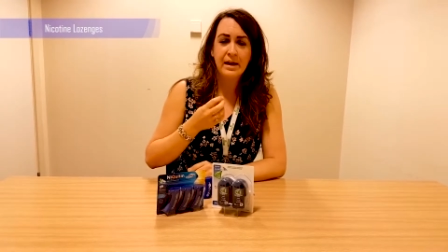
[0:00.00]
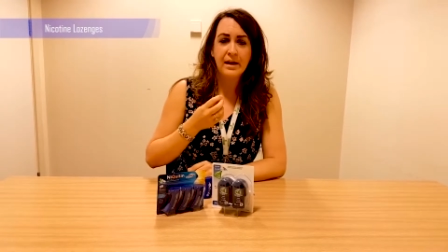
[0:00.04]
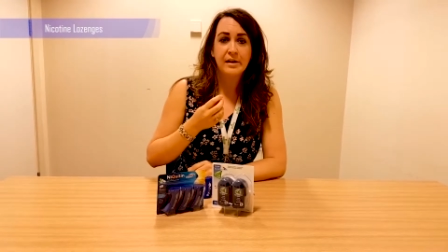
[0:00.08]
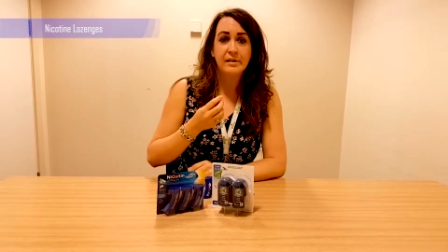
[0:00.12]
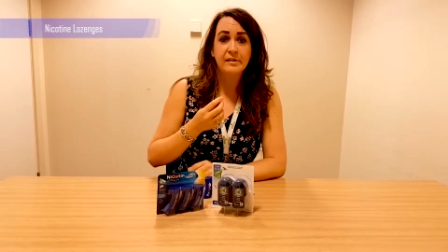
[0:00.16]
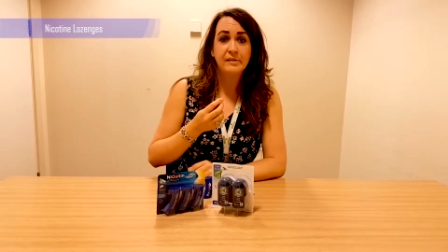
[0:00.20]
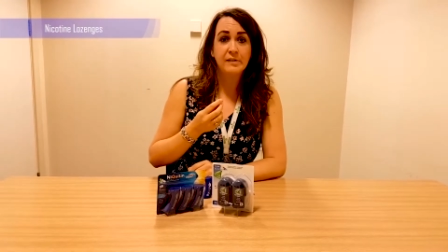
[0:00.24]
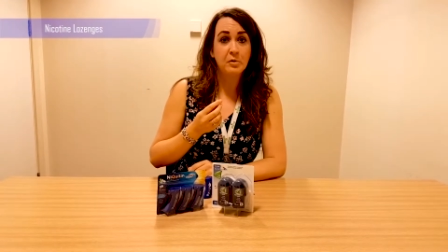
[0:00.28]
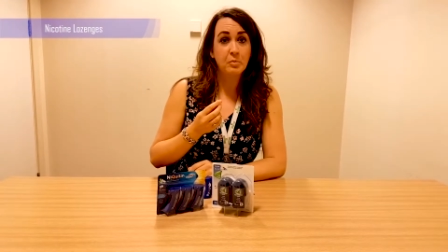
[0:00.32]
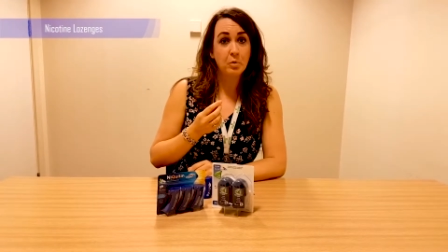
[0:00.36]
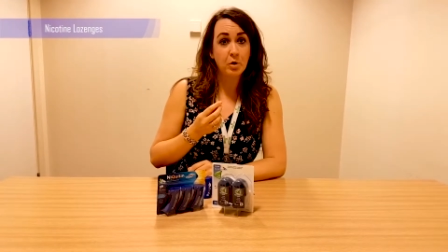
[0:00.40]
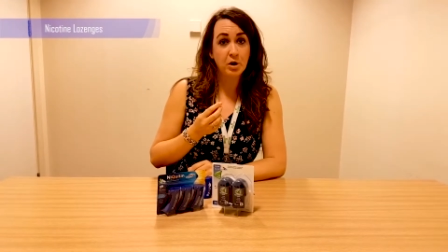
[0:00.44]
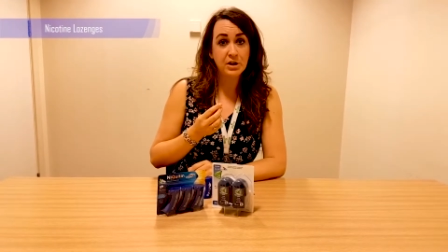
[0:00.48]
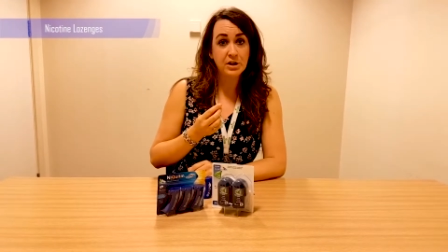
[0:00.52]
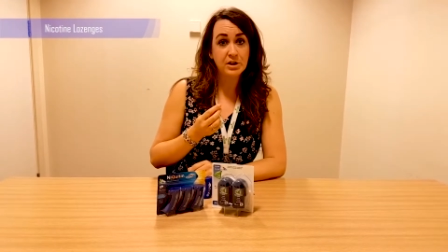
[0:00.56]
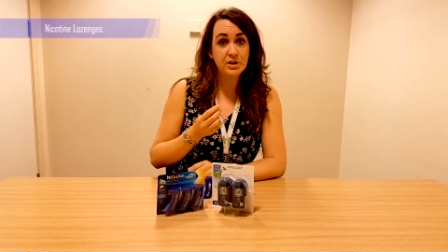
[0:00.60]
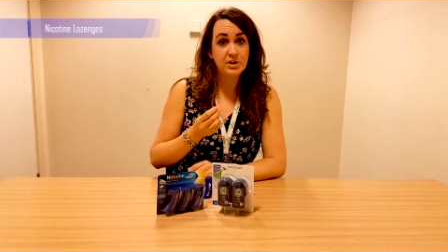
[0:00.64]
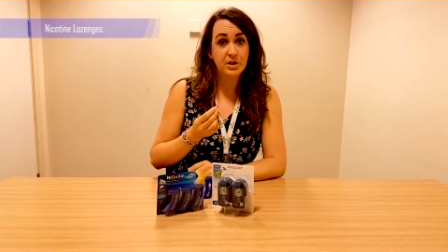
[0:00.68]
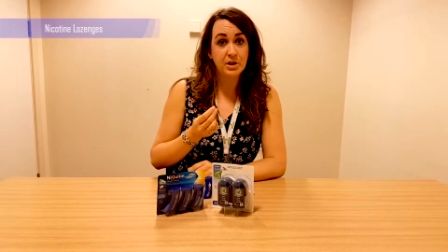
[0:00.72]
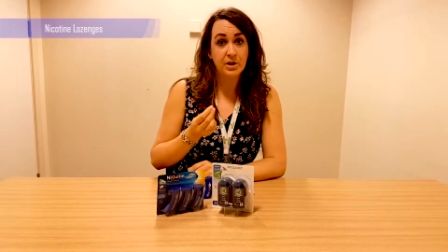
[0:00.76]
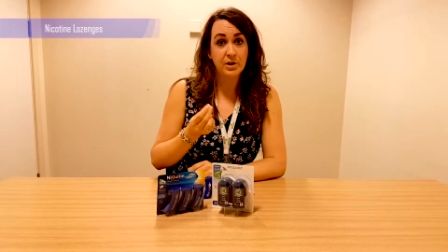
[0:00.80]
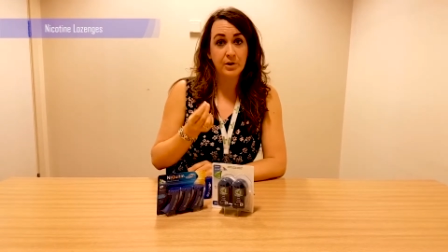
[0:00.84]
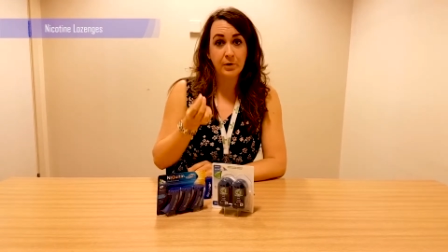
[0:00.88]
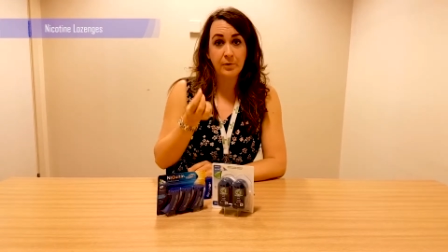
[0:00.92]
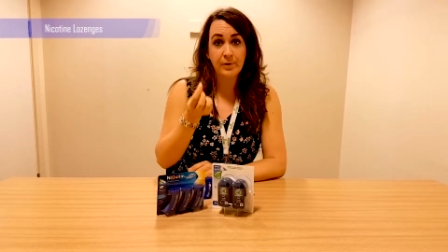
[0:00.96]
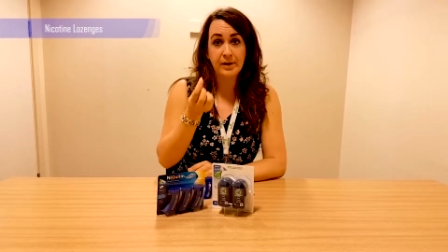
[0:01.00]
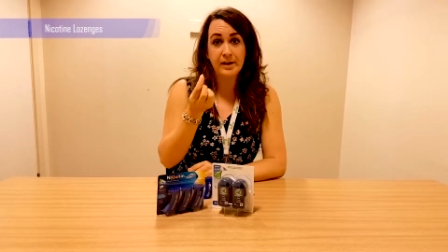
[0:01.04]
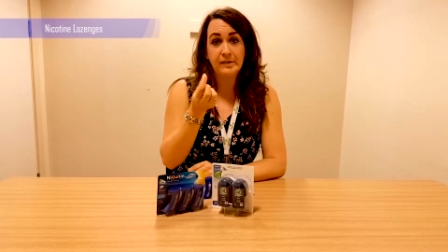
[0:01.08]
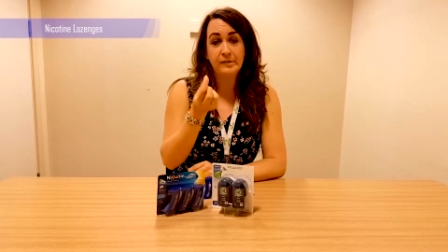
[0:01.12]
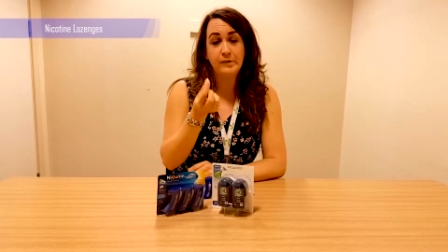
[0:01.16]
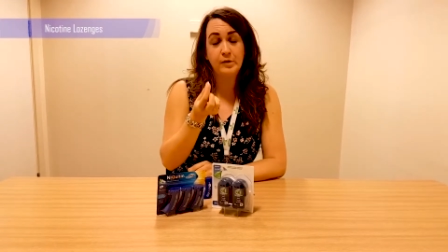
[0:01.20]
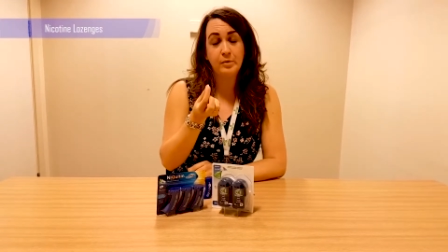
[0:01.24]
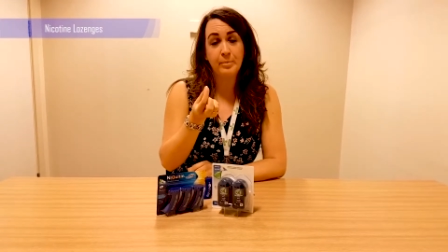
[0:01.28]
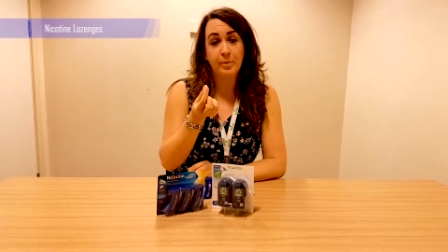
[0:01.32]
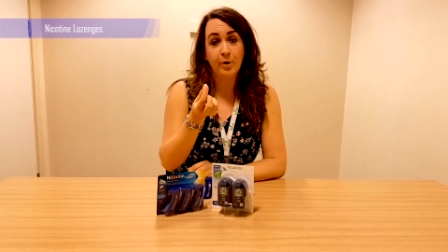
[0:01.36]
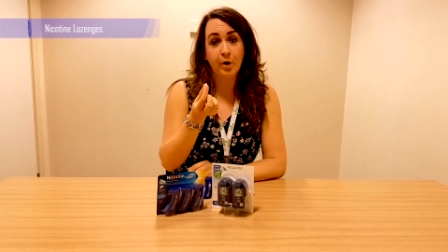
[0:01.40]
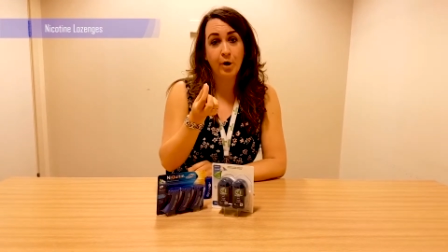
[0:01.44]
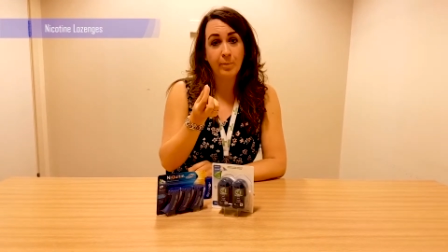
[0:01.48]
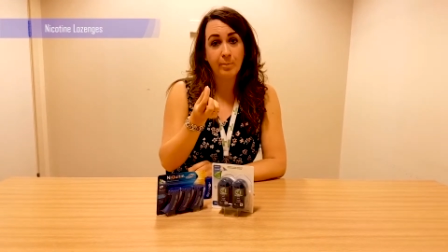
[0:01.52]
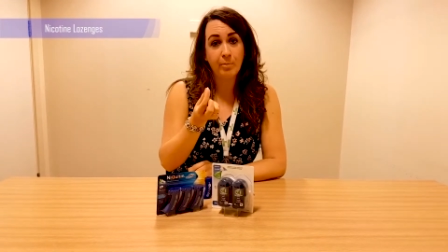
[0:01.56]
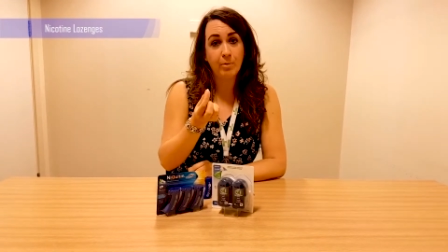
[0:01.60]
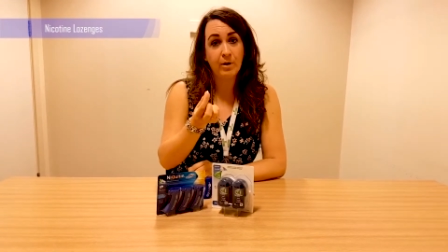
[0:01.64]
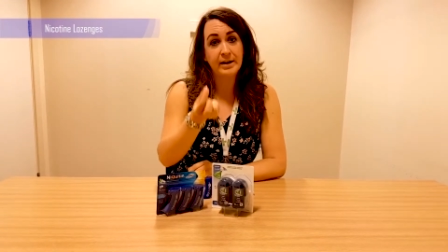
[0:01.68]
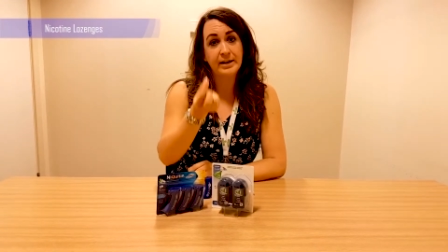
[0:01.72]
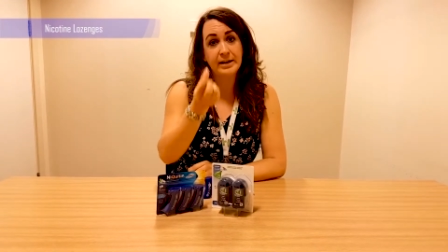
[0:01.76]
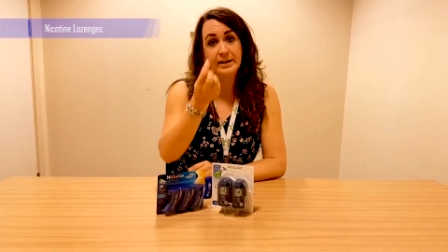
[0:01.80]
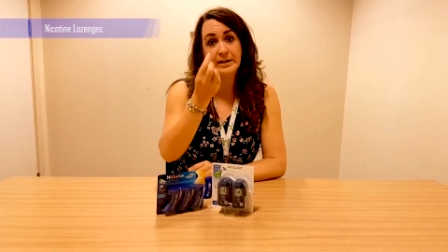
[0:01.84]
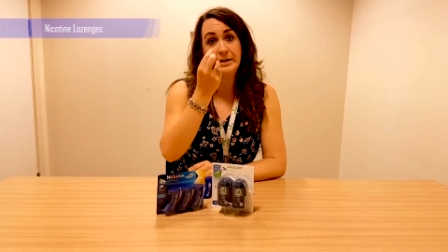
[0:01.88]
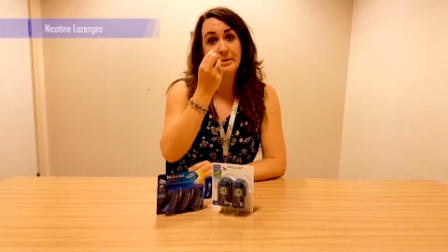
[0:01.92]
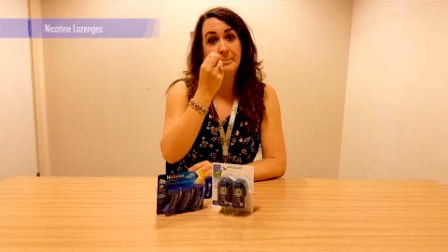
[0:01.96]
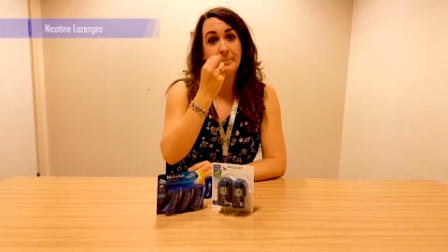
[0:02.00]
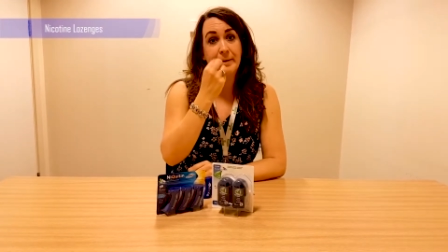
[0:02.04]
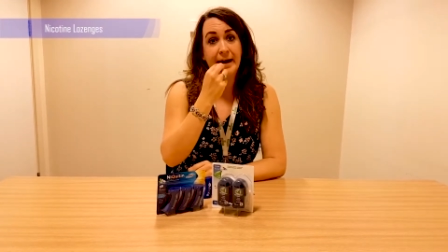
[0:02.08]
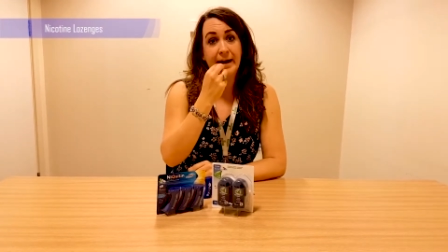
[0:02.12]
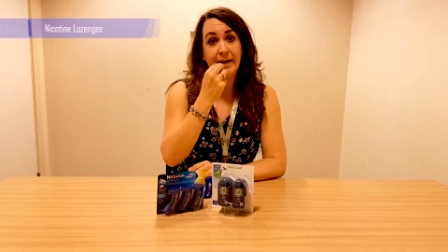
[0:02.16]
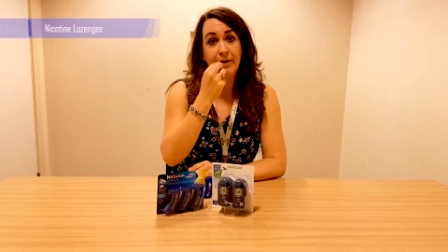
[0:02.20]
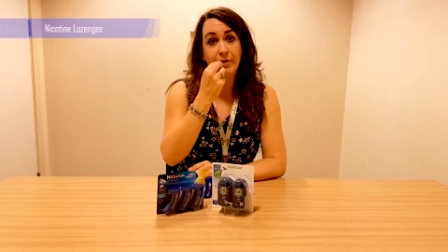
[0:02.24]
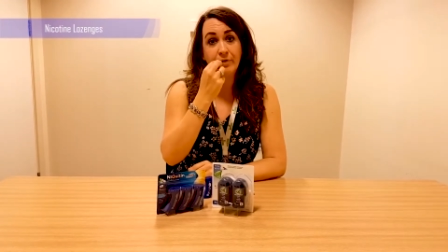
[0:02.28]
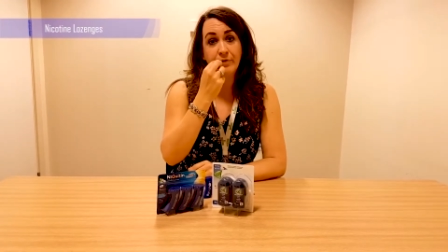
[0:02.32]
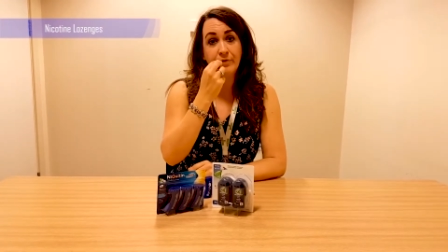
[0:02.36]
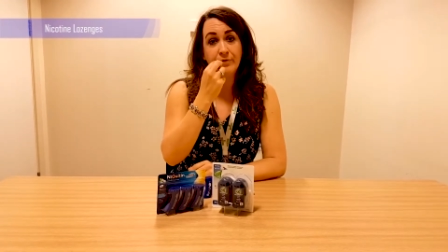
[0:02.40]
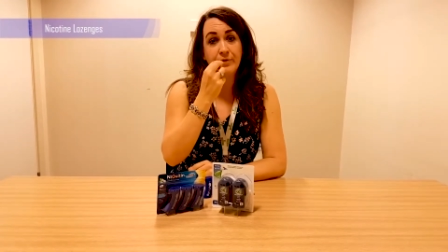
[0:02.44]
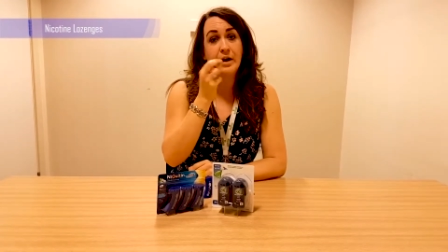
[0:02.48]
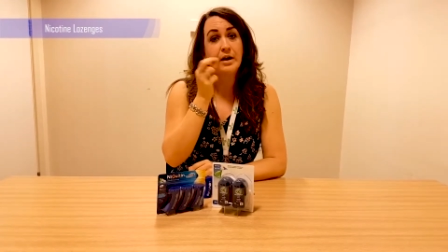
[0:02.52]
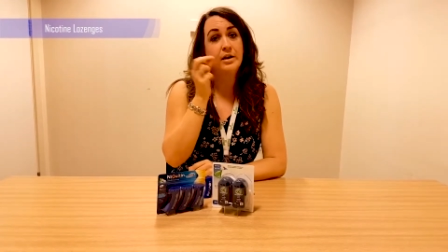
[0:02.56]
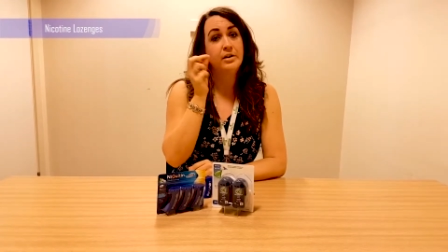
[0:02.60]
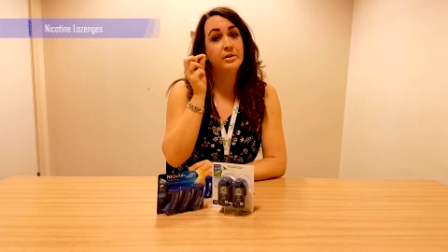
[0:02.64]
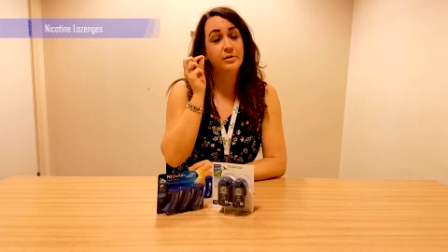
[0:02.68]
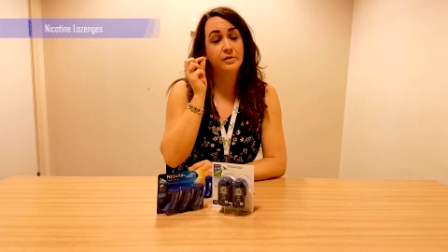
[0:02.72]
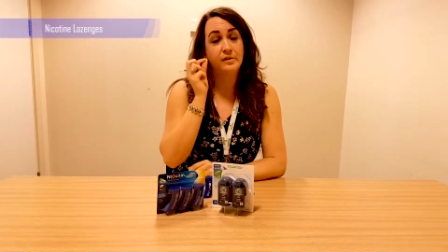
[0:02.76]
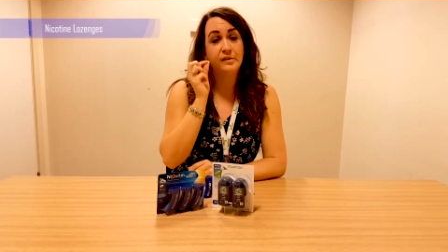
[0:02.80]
So what you do is you pop one in your mouth and you